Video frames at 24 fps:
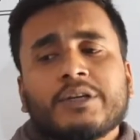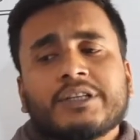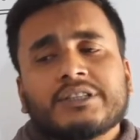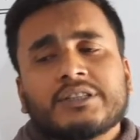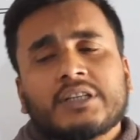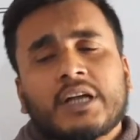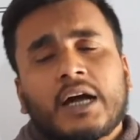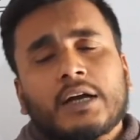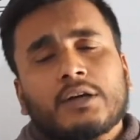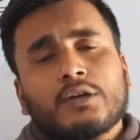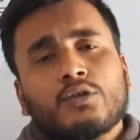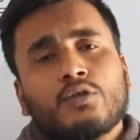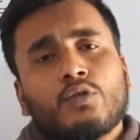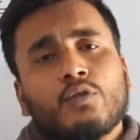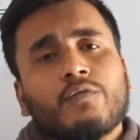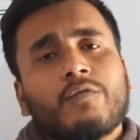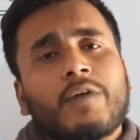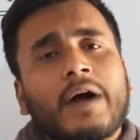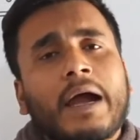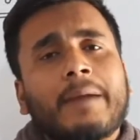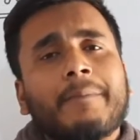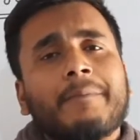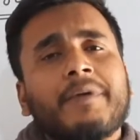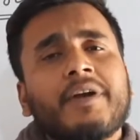start to
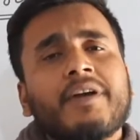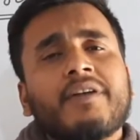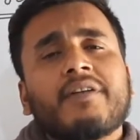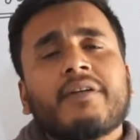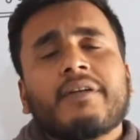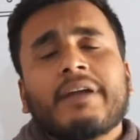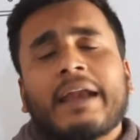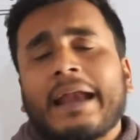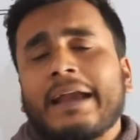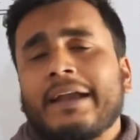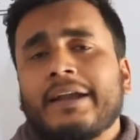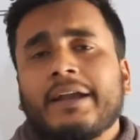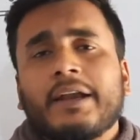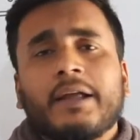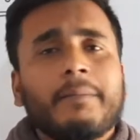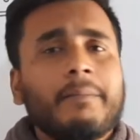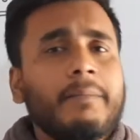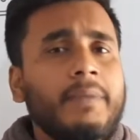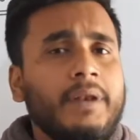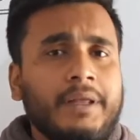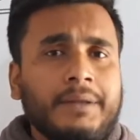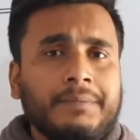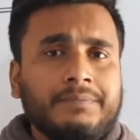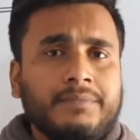vibrate
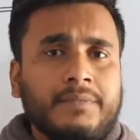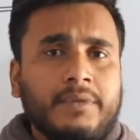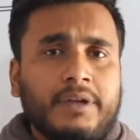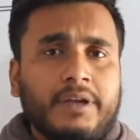randomly.